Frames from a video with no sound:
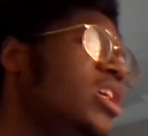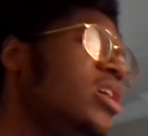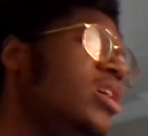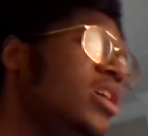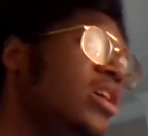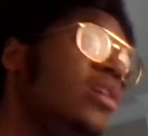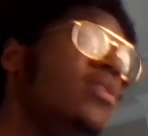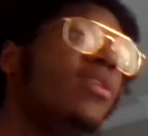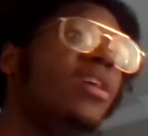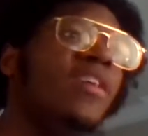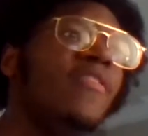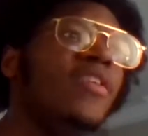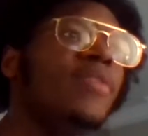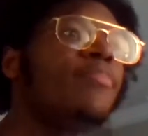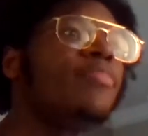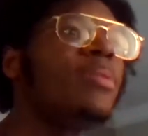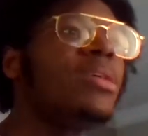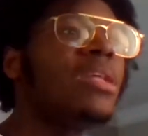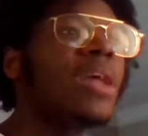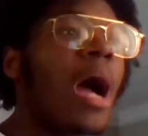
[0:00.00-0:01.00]
even
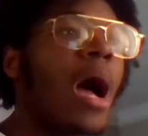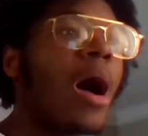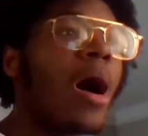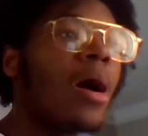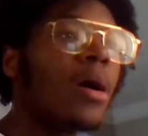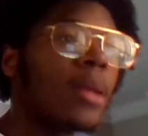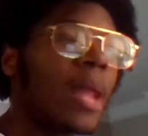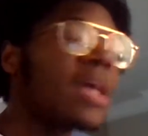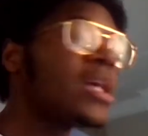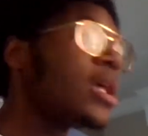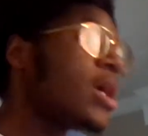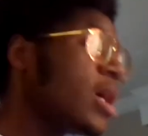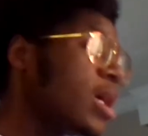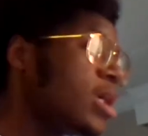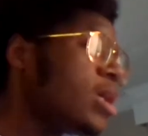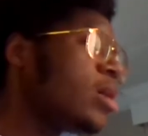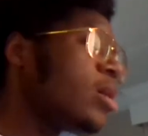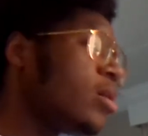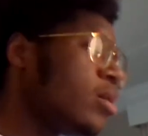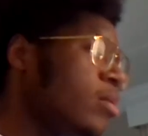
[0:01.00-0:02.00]
beyond, like,
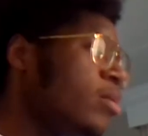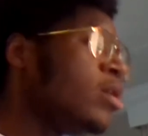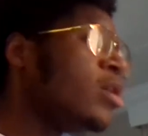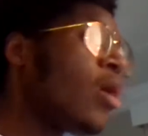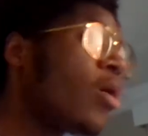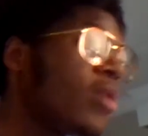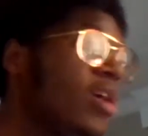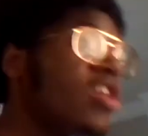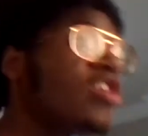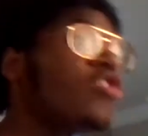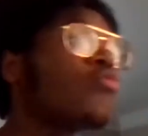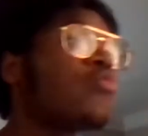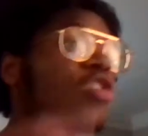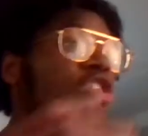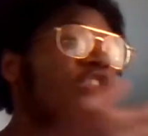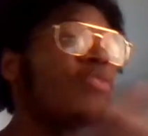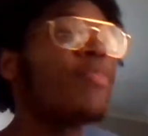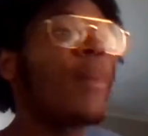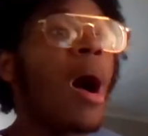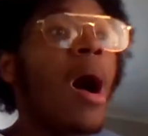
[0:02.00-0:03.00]
you know, his
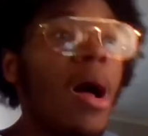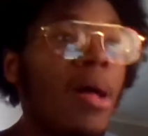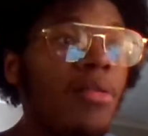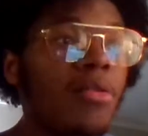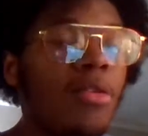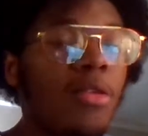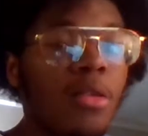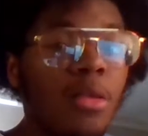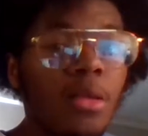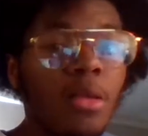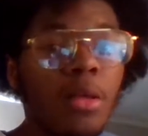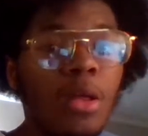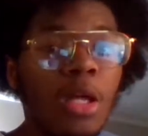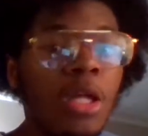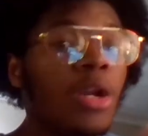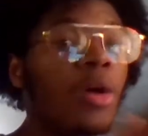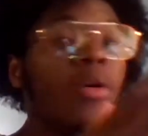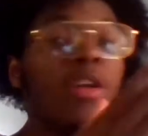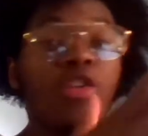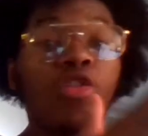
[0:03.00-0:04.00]
response, you
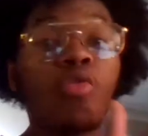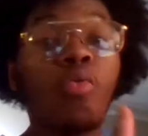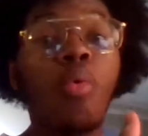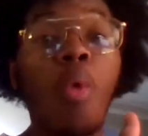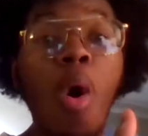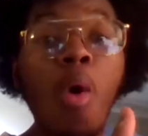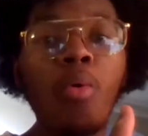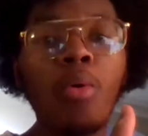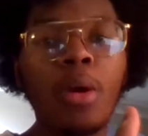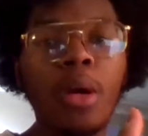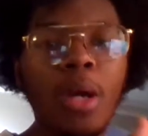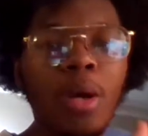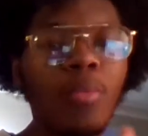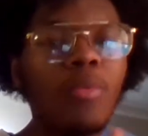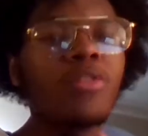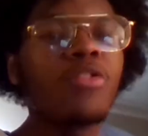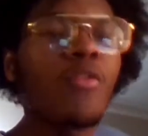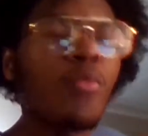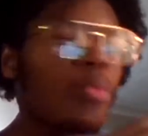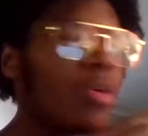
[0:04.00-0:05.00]
know, his quote
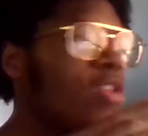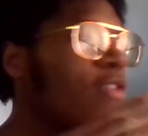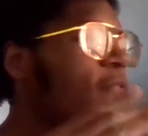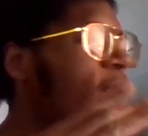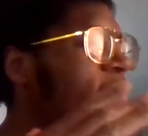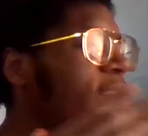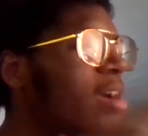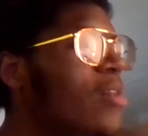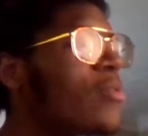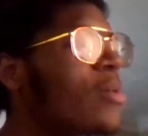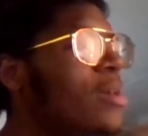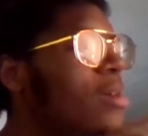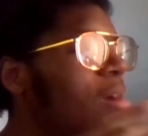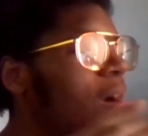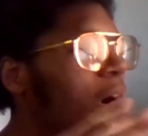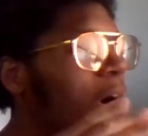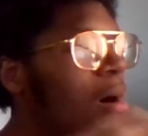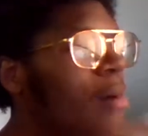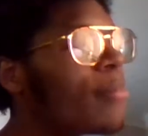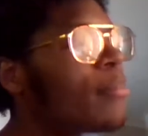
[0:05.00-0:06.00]
was a very
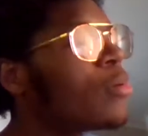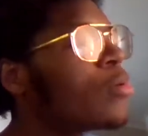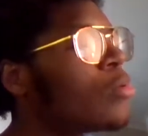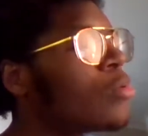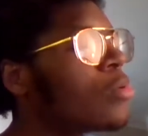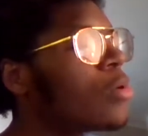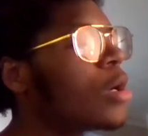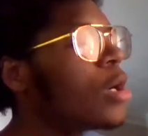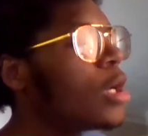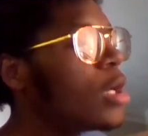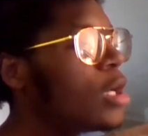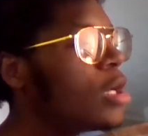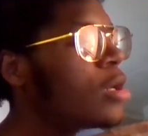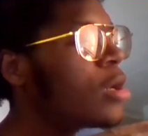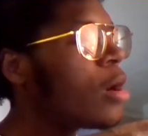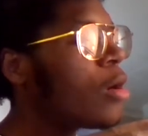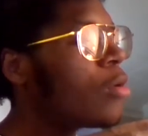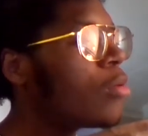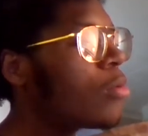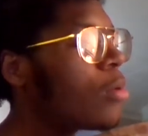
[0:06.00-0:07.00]
humble, you
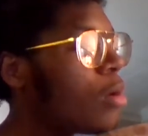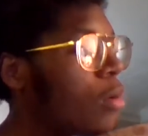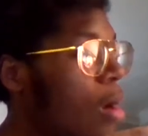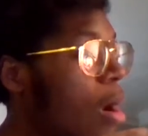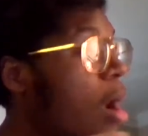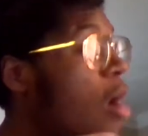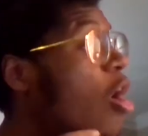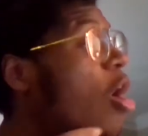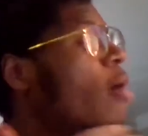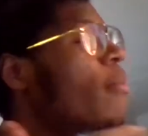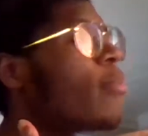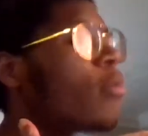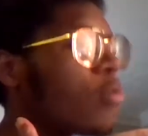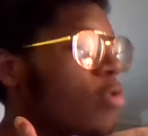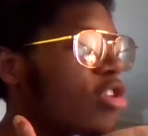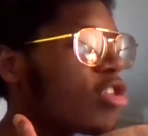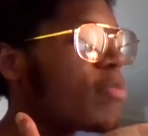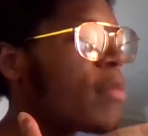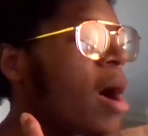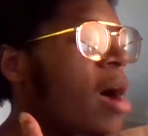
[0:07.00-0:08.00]
know, a humble
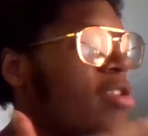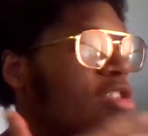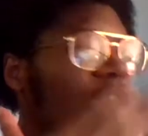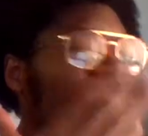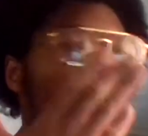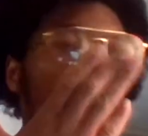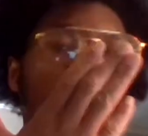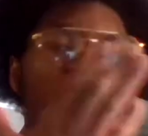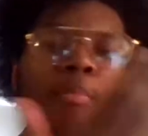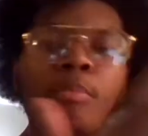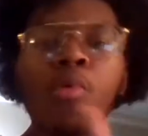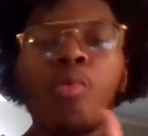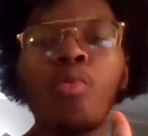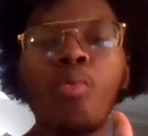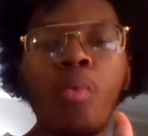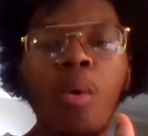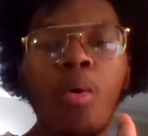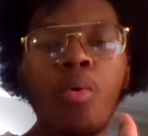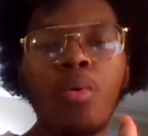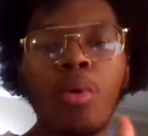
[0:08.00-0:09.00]
response, a humble
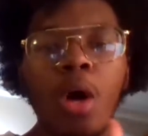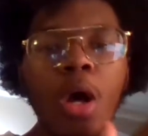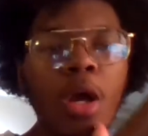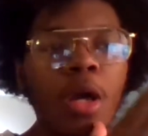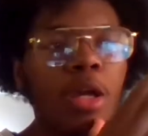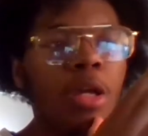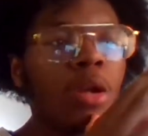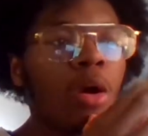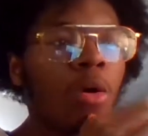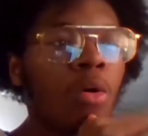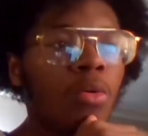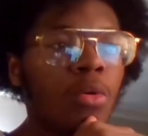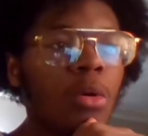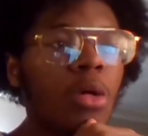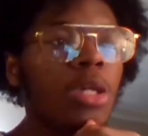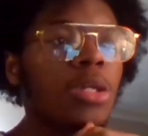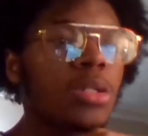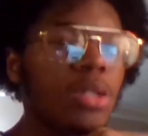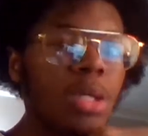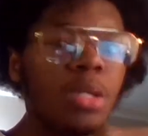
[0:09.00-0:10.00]
quote, you know,
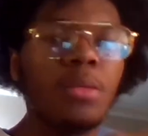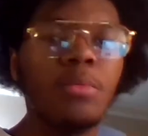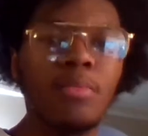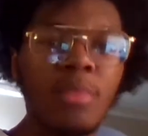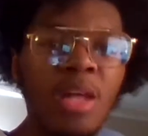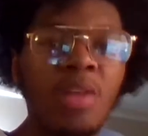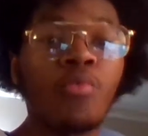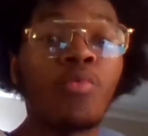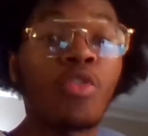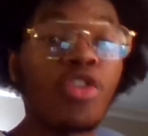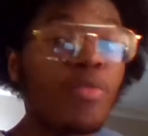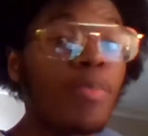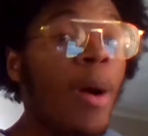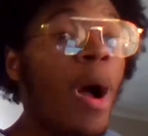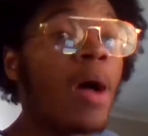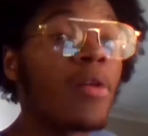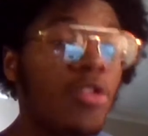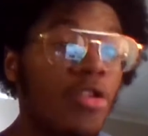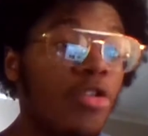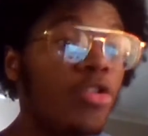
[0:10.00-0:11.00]
in
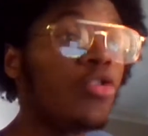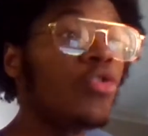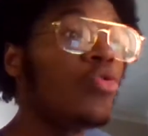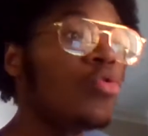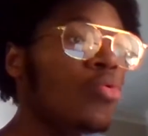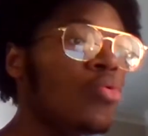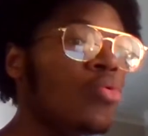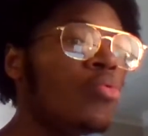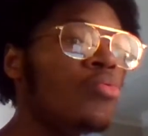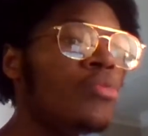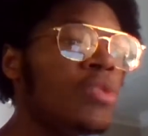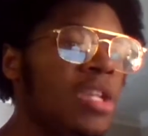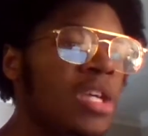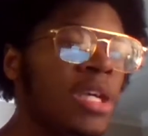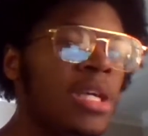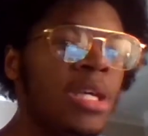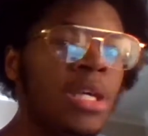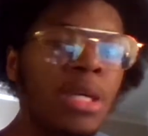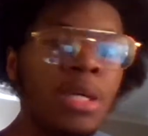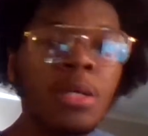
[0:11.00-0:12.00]
response to
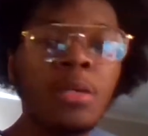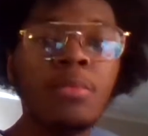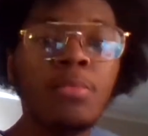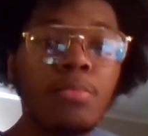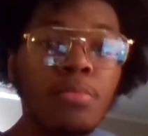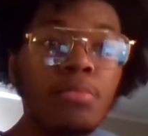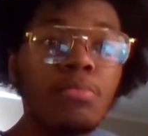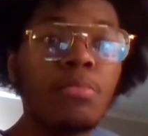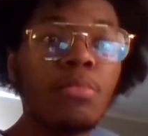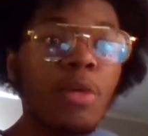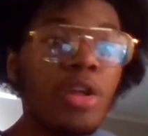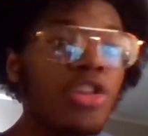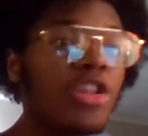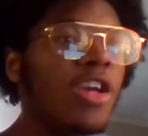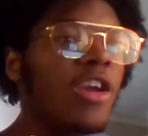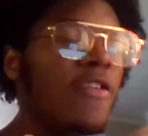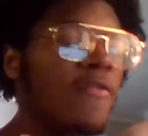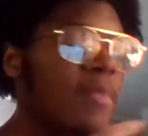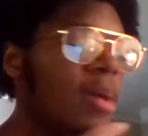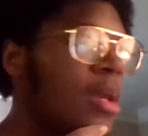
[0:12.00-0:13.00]
the
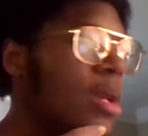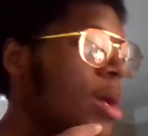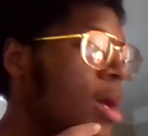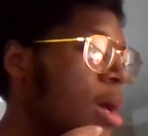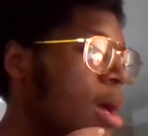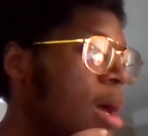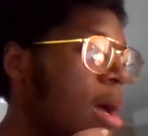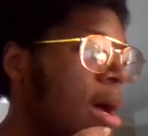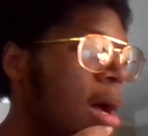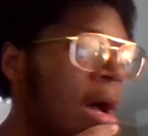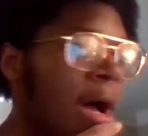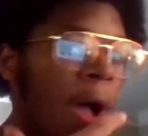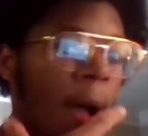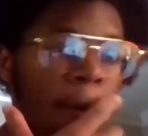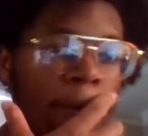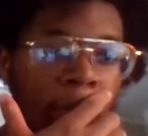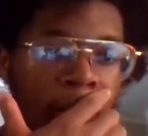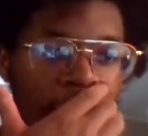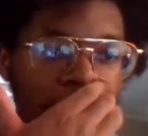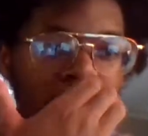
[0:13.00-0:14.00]
achievement.
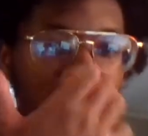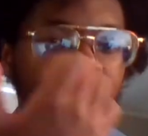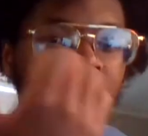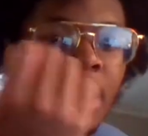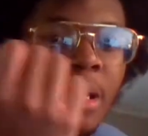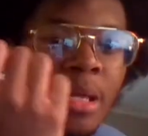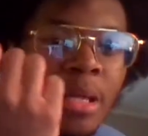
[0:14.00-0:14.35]
But